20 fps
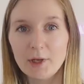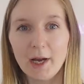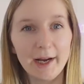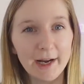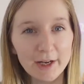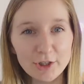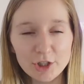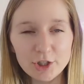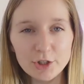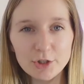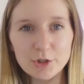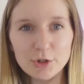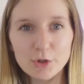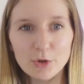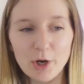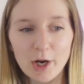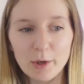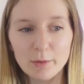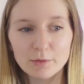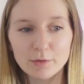I actually just
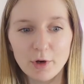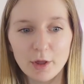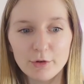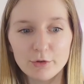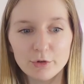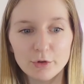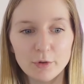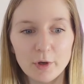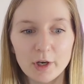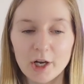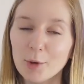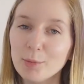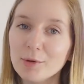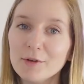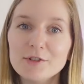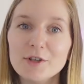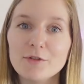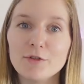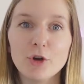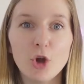thought I would run through a couple
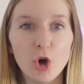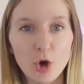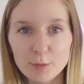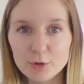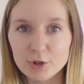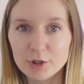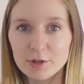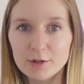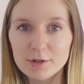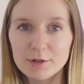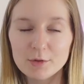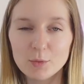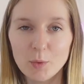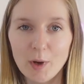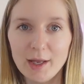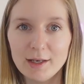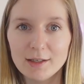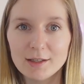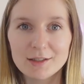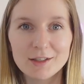of different options
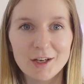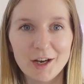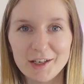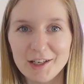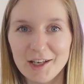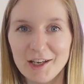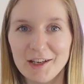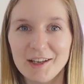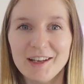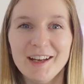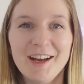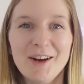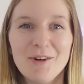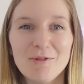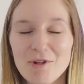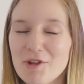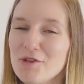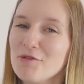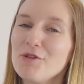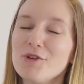when deciding
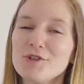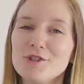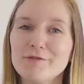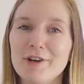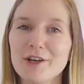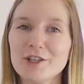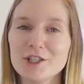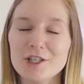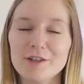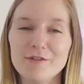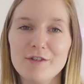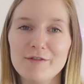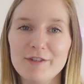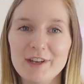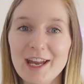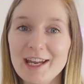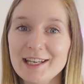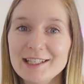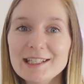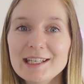whether or not to register for
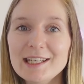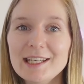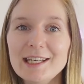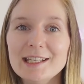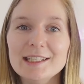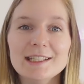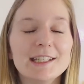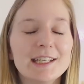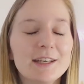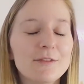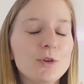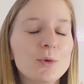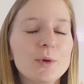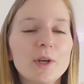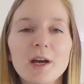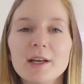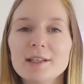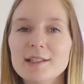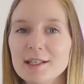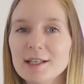VAT to give you an
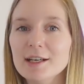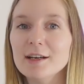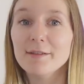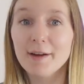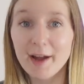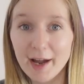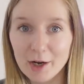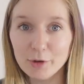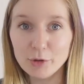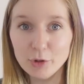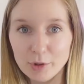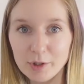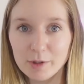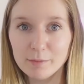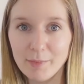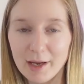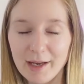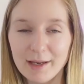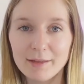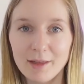idea of how you
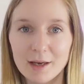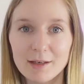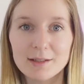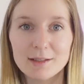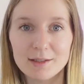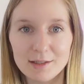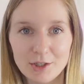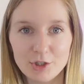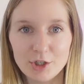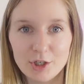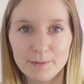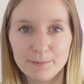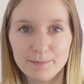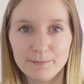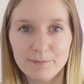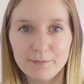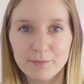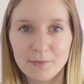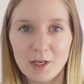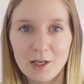can make that decision.
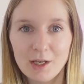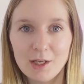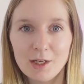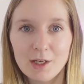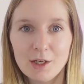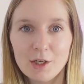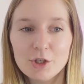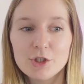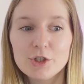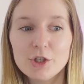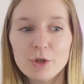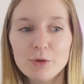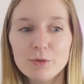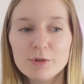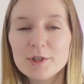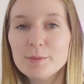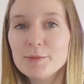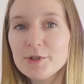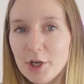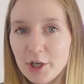So
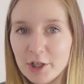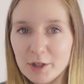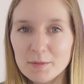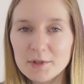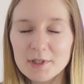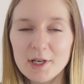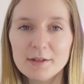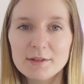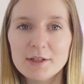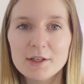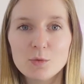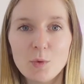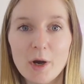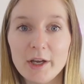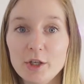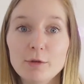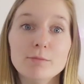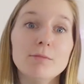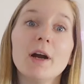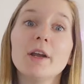some circumstances where
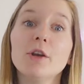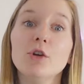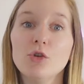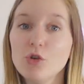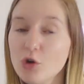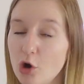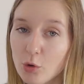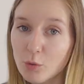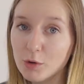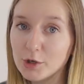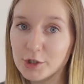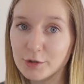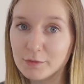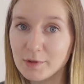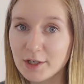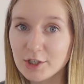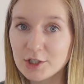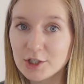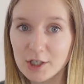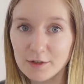you might not want to
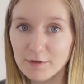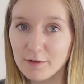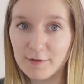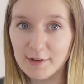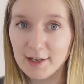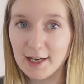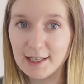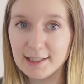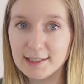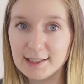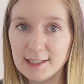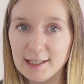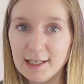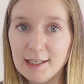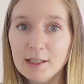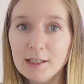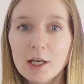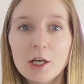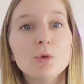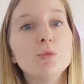register for VAT
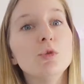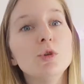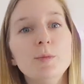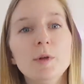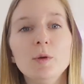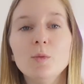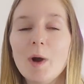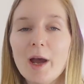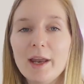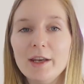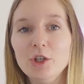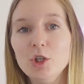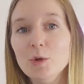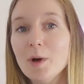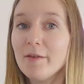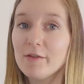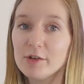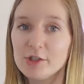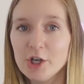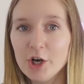would be when you
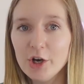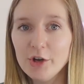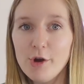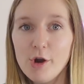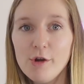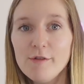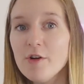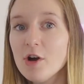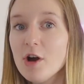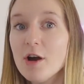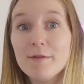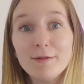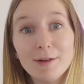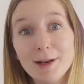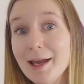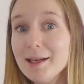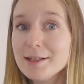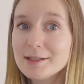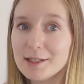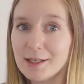have a turnover of
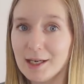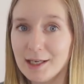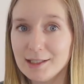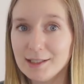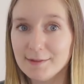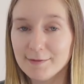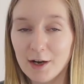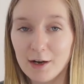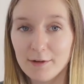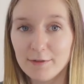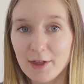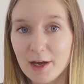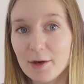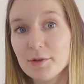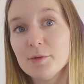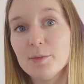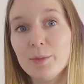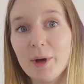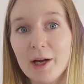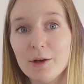less than
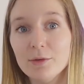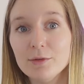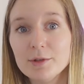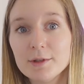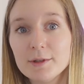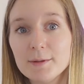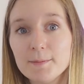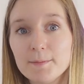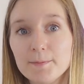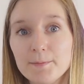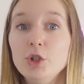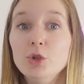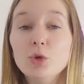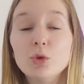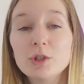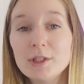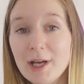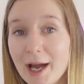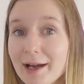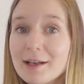£85,000,
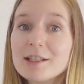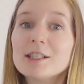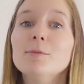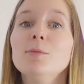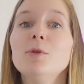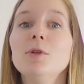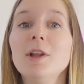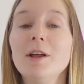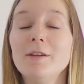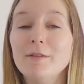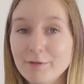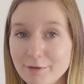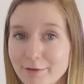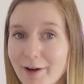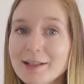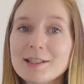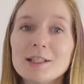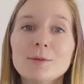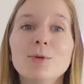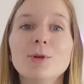your taxable and
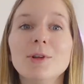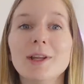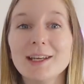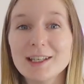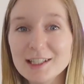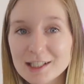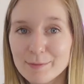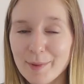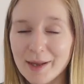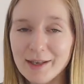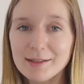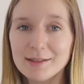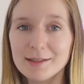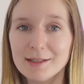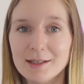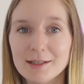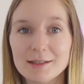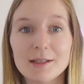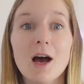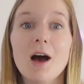VATable
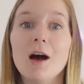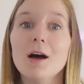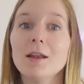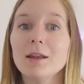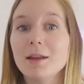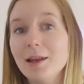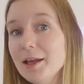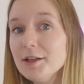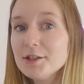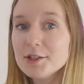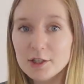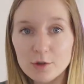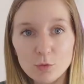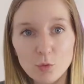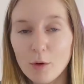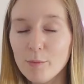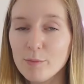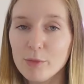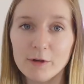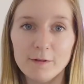expenses are less than
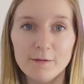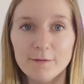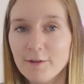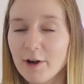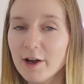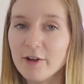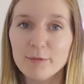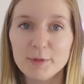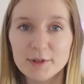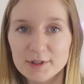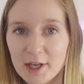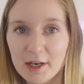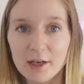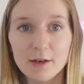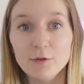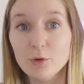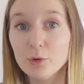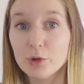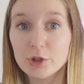1.5% of your